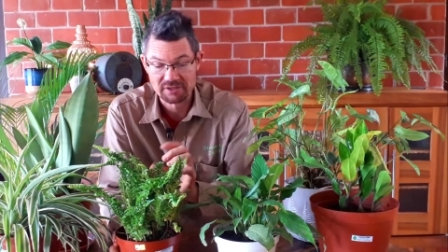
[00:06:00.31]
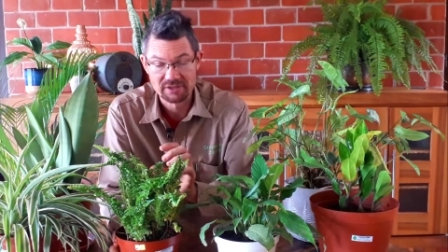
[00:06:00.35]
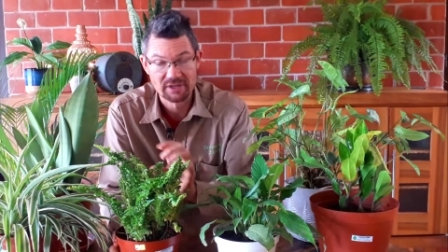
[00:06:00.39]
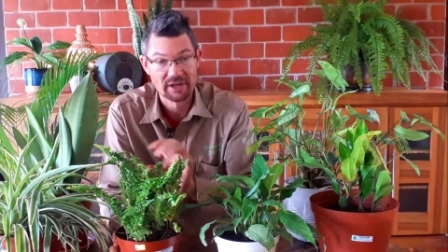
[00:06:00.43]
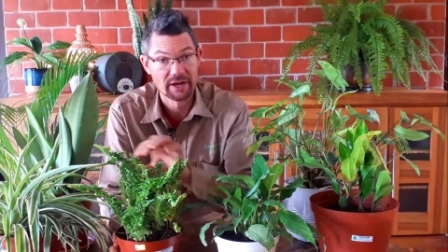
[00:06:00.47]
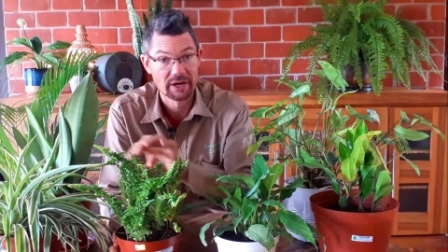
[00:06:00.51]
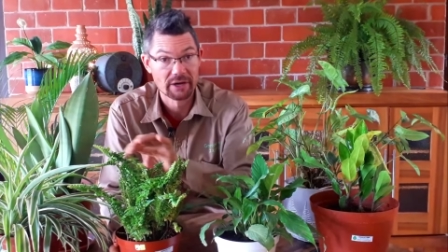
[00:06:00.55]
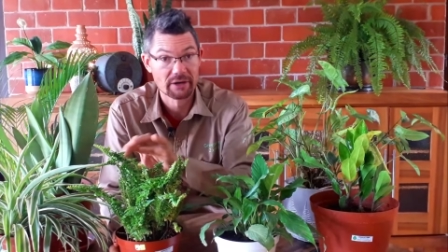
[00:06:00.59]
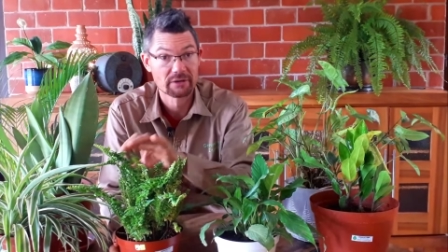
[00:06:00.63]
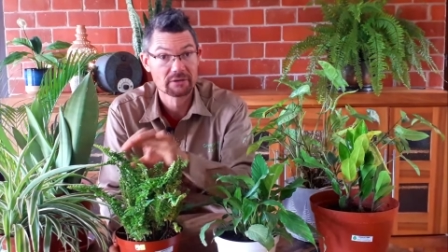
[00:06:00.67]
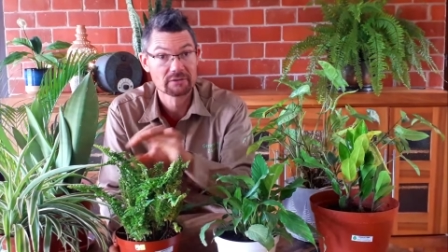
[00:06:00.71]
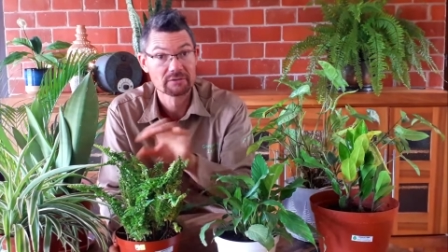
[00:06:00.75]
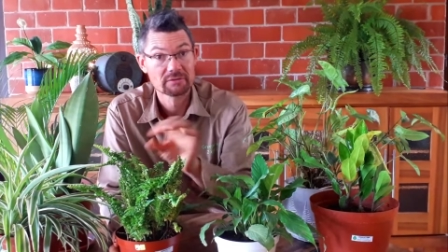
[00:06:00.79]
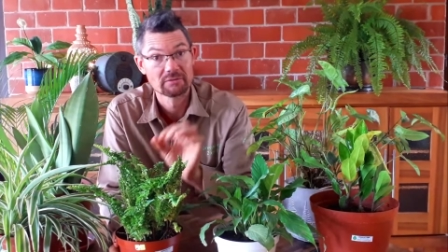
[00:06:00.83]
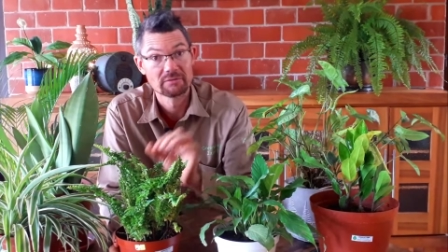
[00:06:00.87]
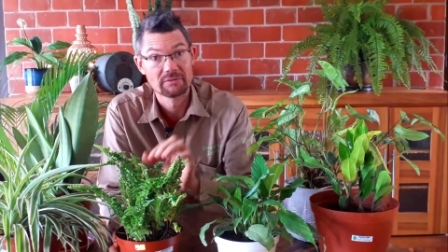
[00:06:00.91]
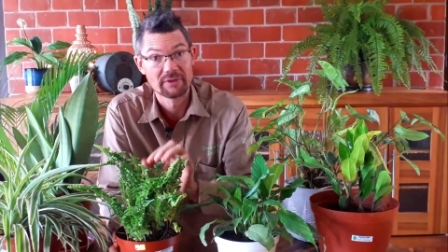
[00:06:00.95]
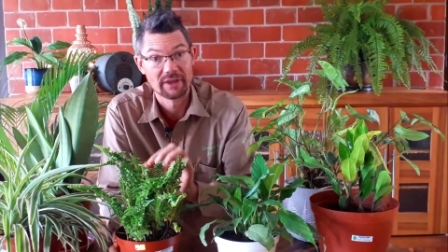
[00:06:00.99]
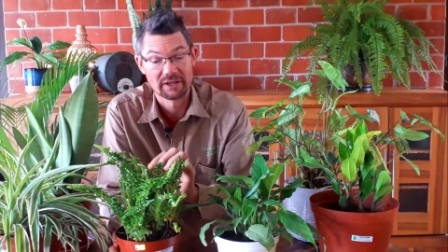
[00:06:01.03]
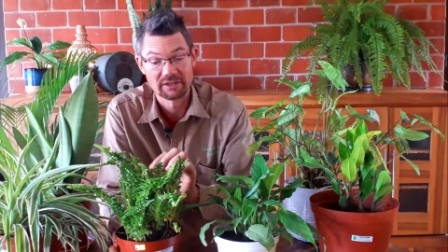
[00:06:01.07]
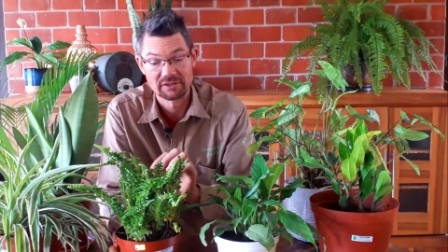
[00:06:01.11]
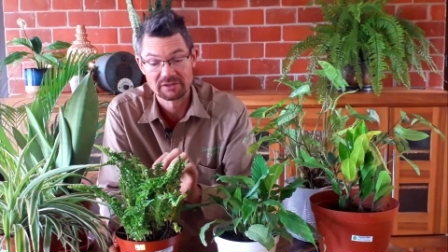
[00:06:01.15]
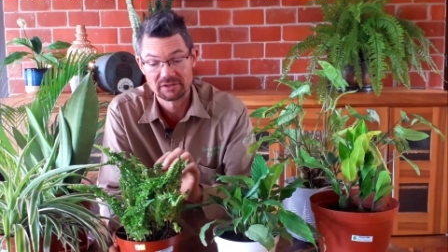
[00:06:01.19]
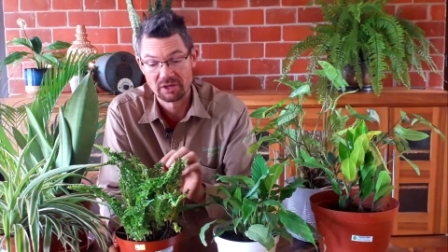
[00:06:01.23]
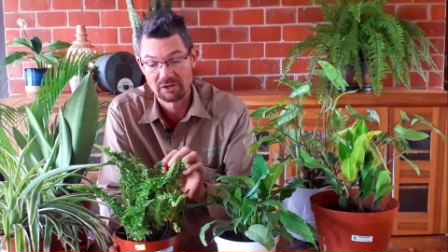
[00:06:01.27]
there
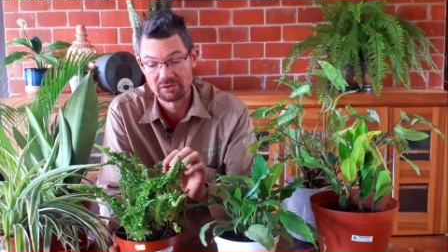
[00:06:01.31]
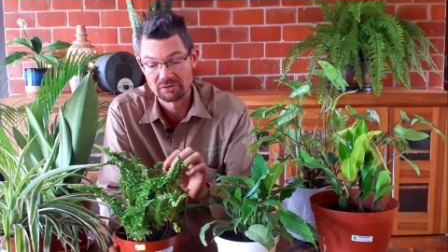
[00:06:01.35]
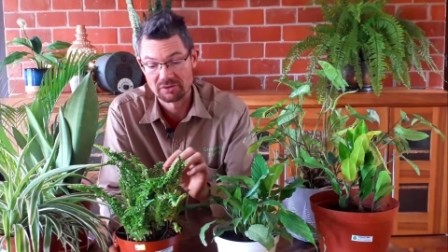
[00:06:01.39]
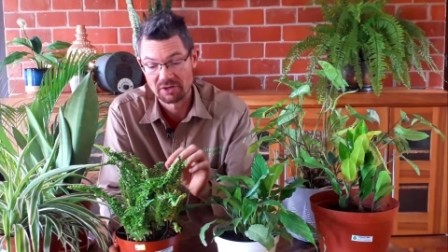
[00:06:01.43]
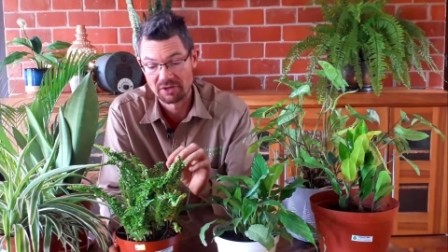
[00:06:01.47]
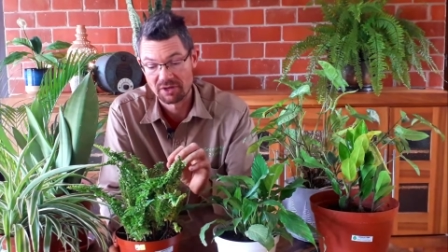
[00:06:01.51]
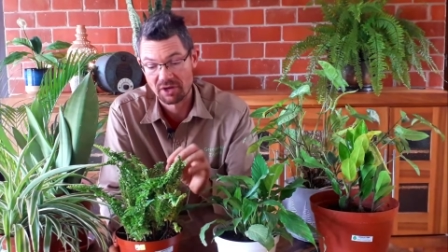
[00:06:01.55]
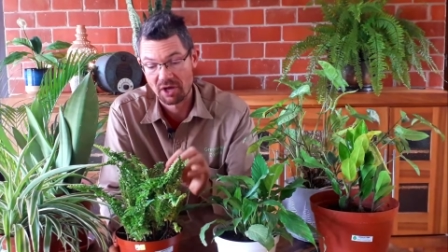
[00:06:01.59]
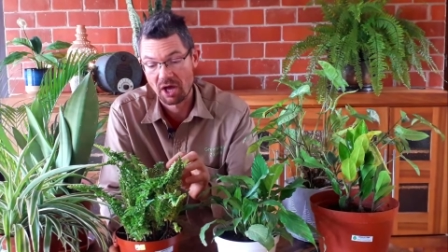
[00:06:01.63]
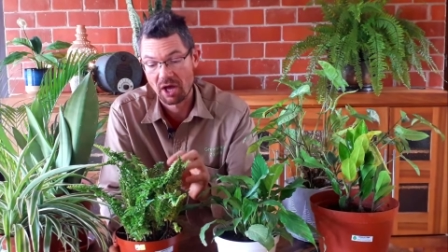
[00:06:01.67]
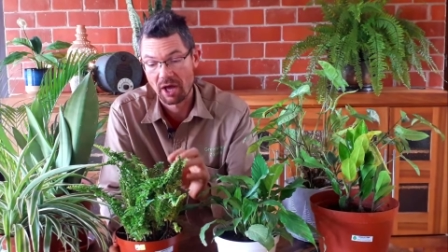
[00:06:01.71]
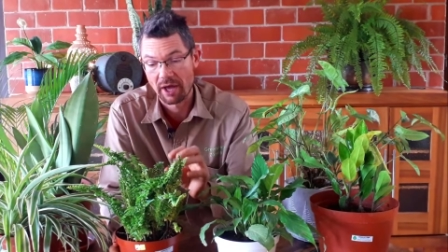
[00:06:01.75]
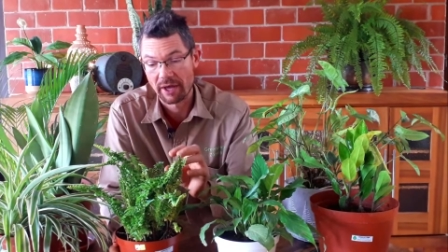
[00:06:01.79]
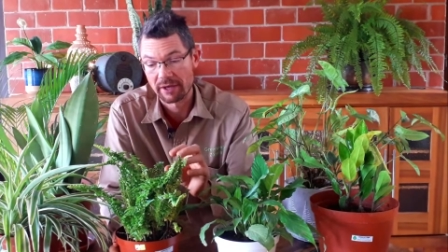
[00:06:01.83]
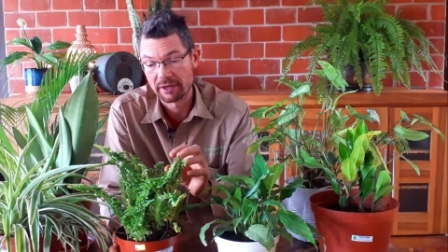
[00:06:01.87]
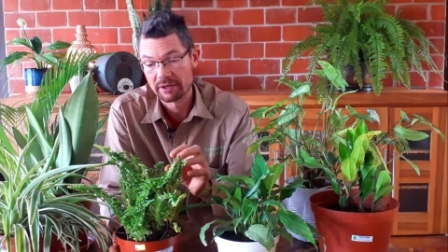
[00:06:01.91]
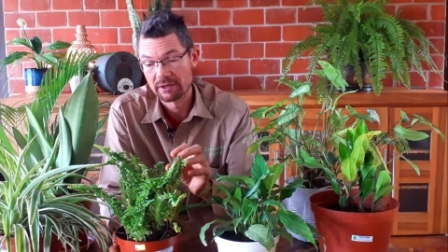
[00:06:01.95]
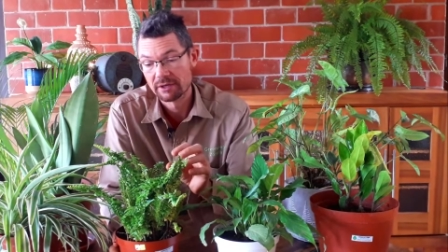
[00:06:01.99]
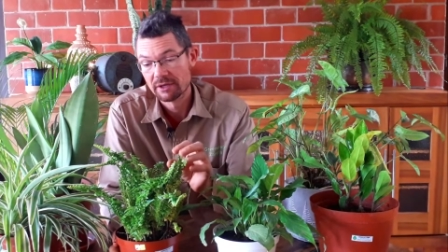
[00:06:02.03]
then start to die.